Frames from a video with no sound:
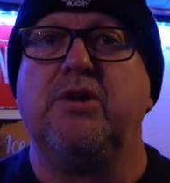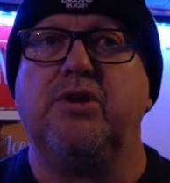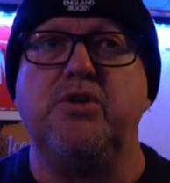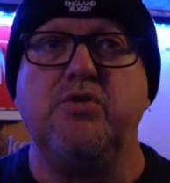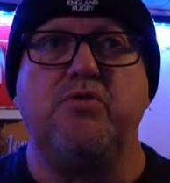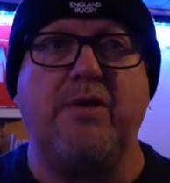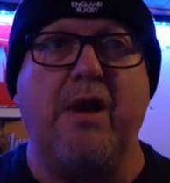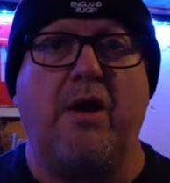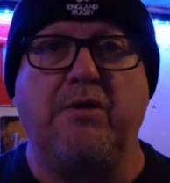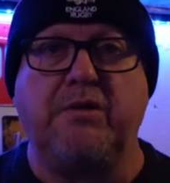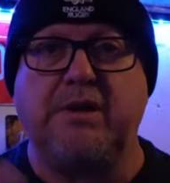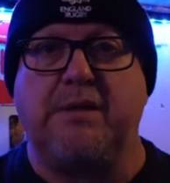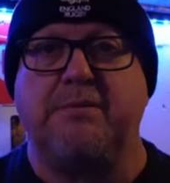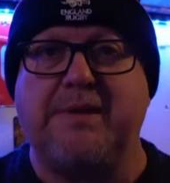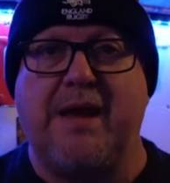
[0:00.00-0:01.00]
you know
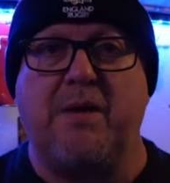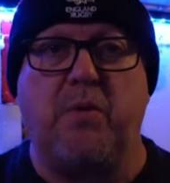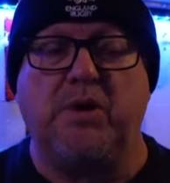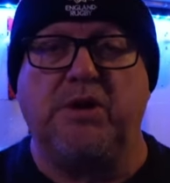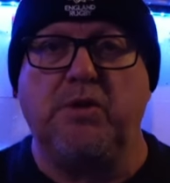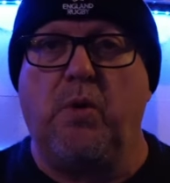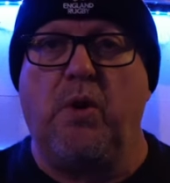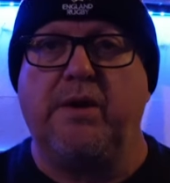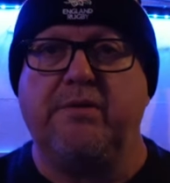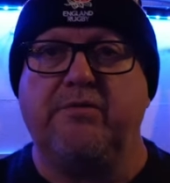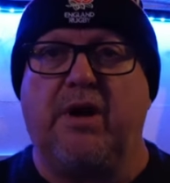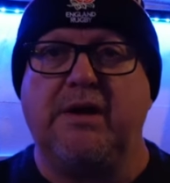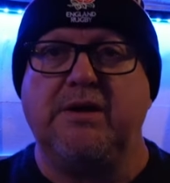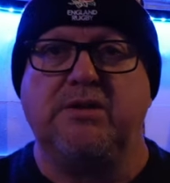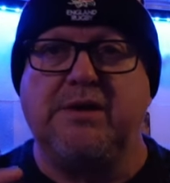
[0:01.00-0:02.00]
deep down what you want,
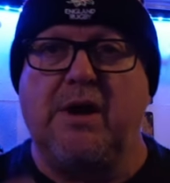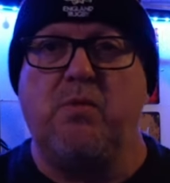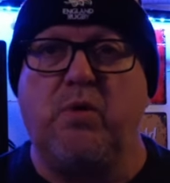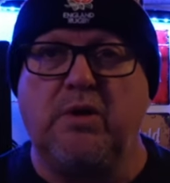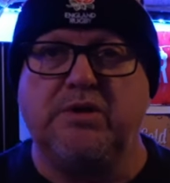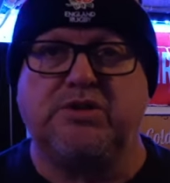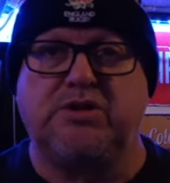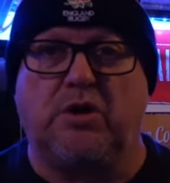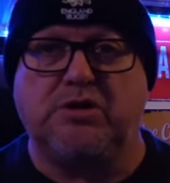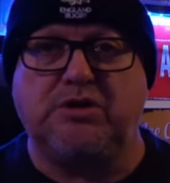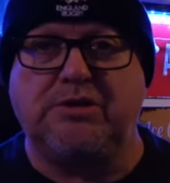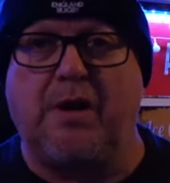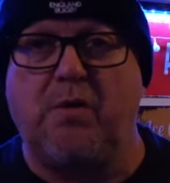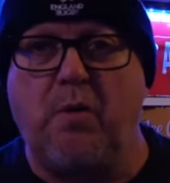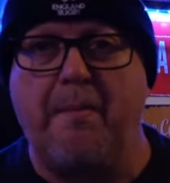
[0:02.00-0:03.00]
right? You don't want socks, you
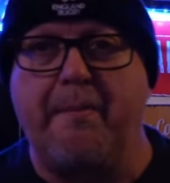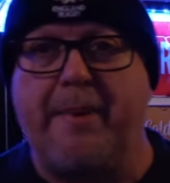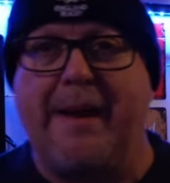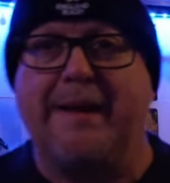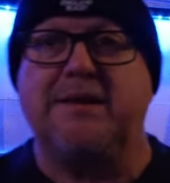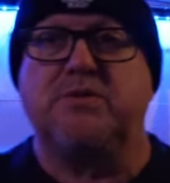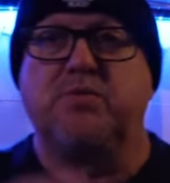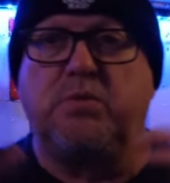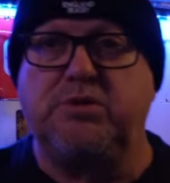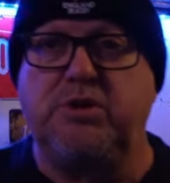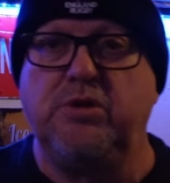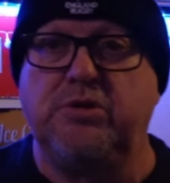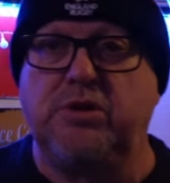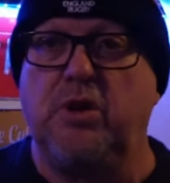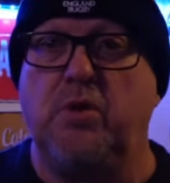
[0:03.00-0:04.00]
don't want pants. Well,
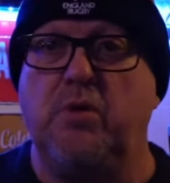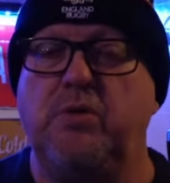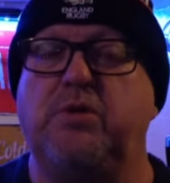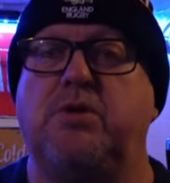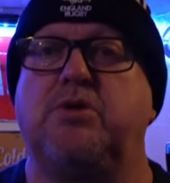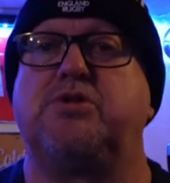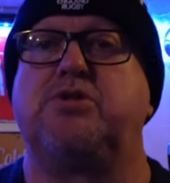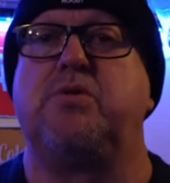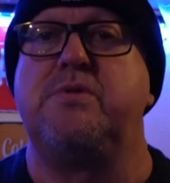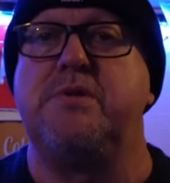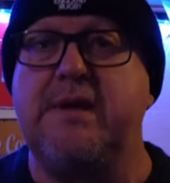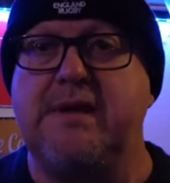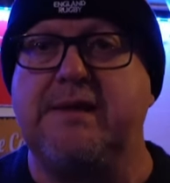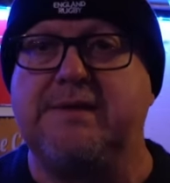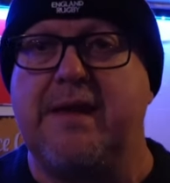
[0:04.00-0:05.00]
you do because you
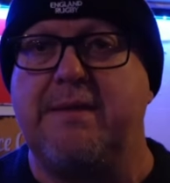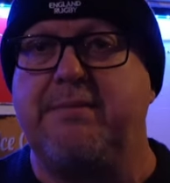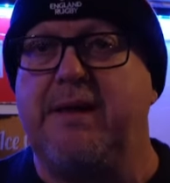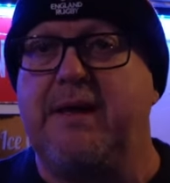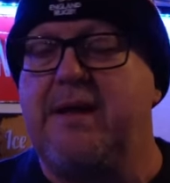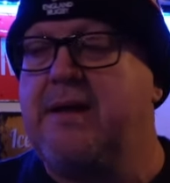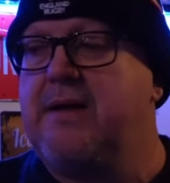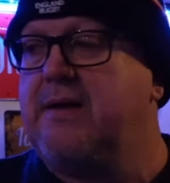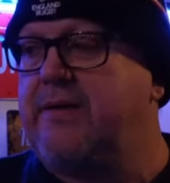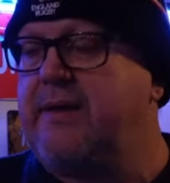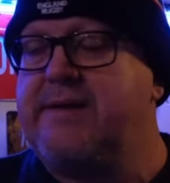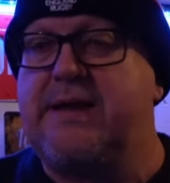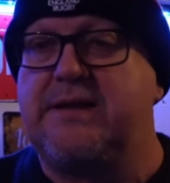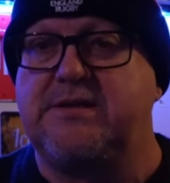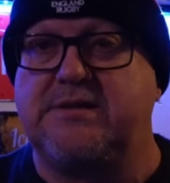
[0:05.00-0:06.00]
need them, yeah? They're
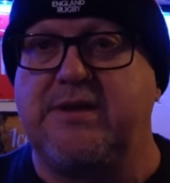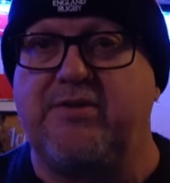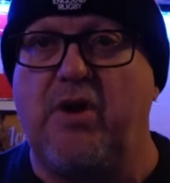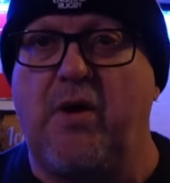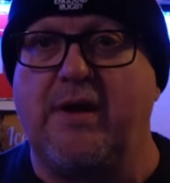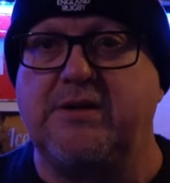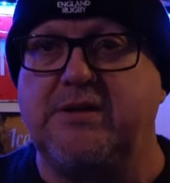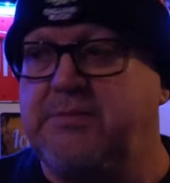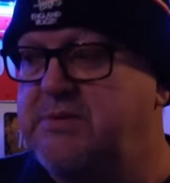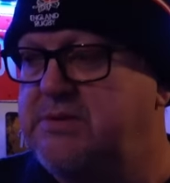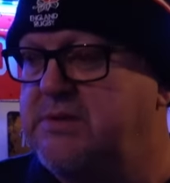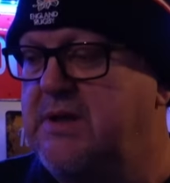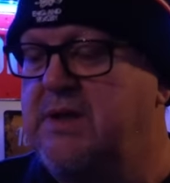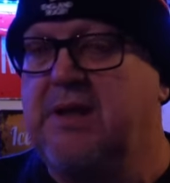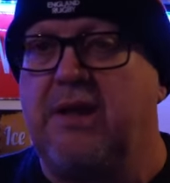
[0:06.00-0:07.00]
necessary
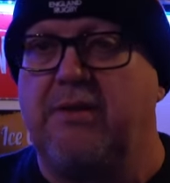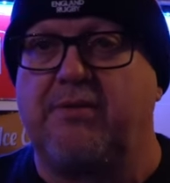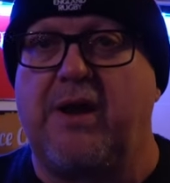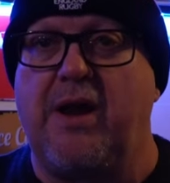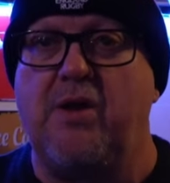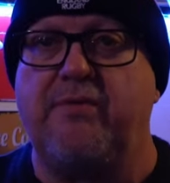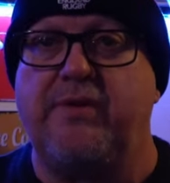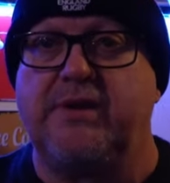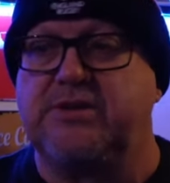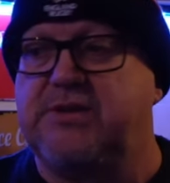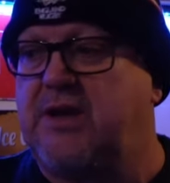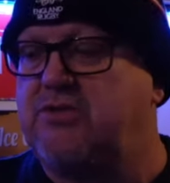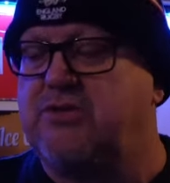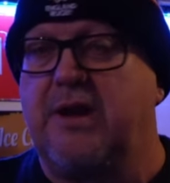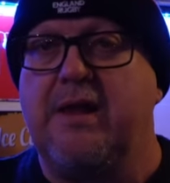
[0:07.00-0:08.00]
items of clothing,
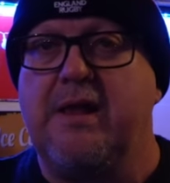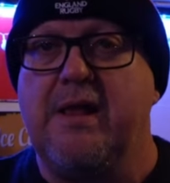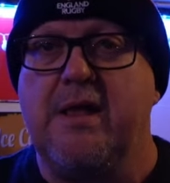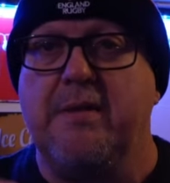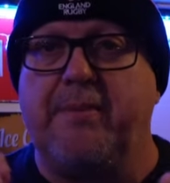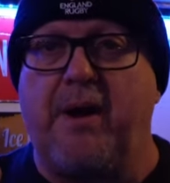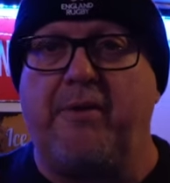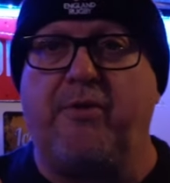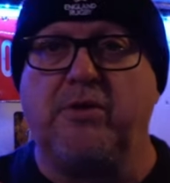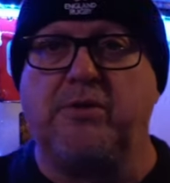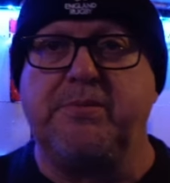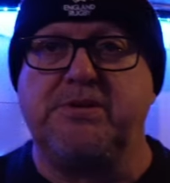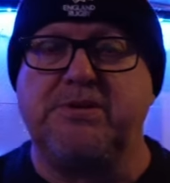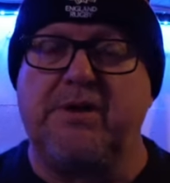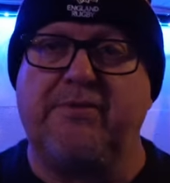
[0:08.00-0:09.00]
etc. But I thought to
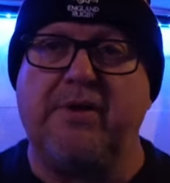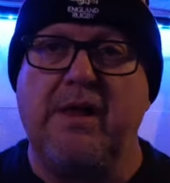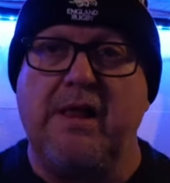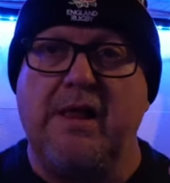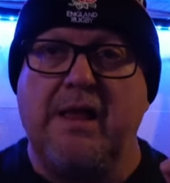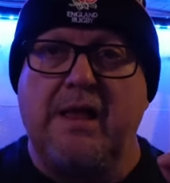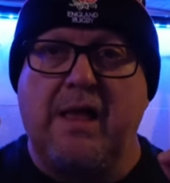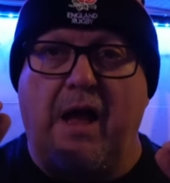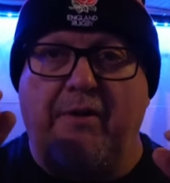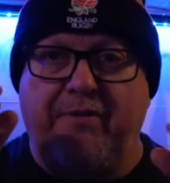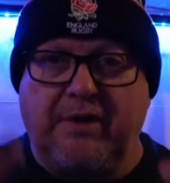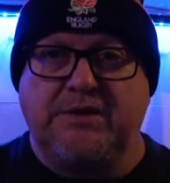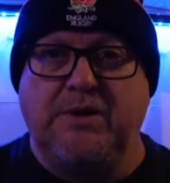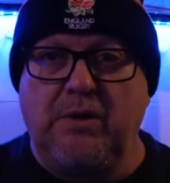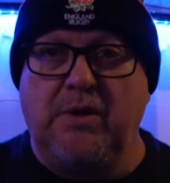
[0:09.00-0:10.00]
myself, if
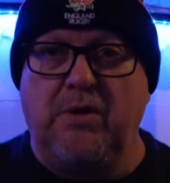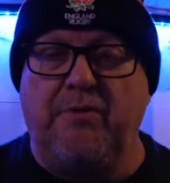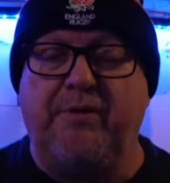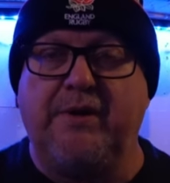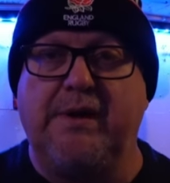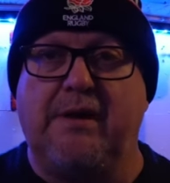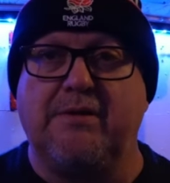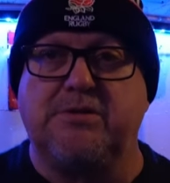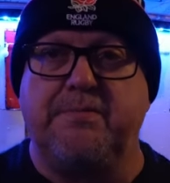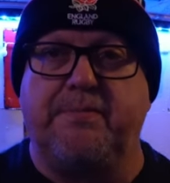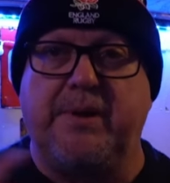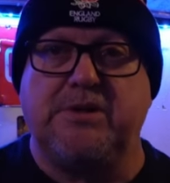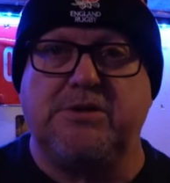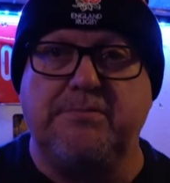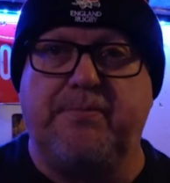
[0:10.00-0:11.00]
I do a little video, some
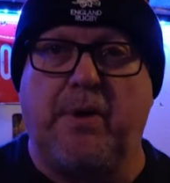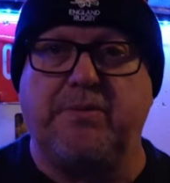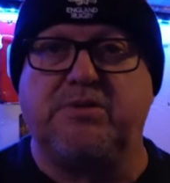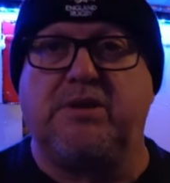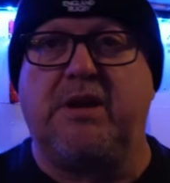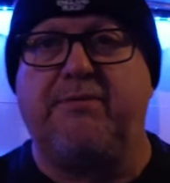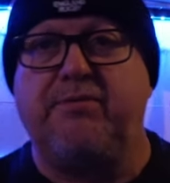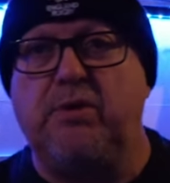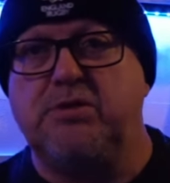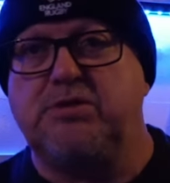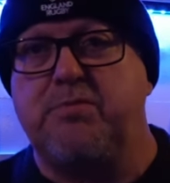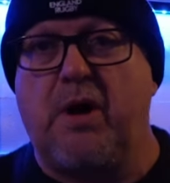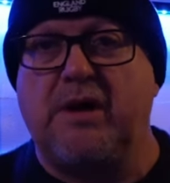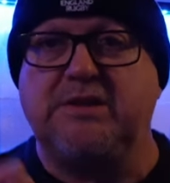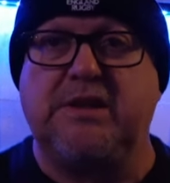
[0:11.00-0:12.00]
bits and bobs to give you
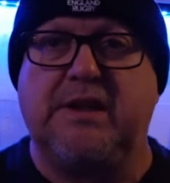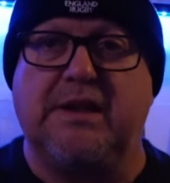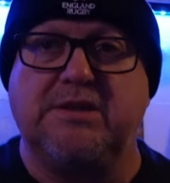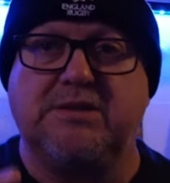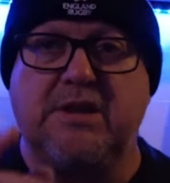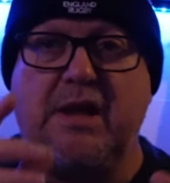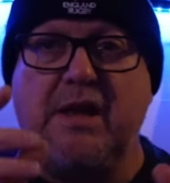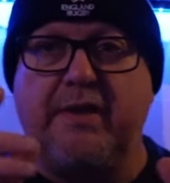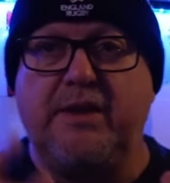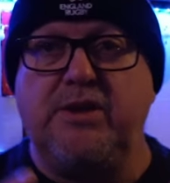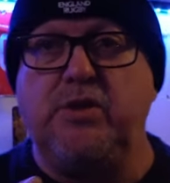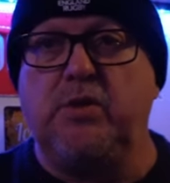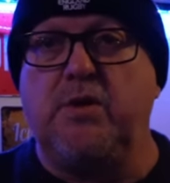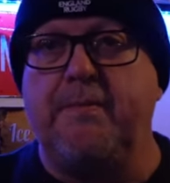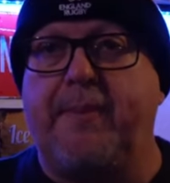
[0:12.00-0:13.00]
some ideas, then
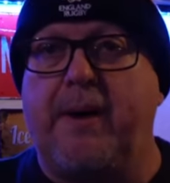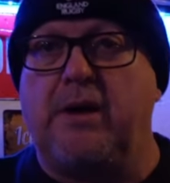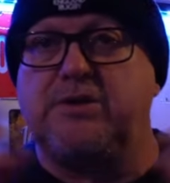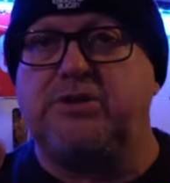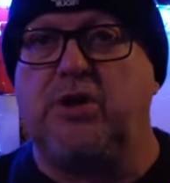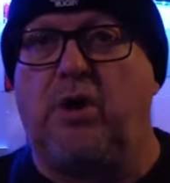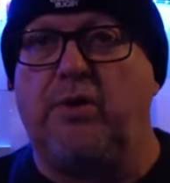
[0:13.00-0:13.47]
you can pass it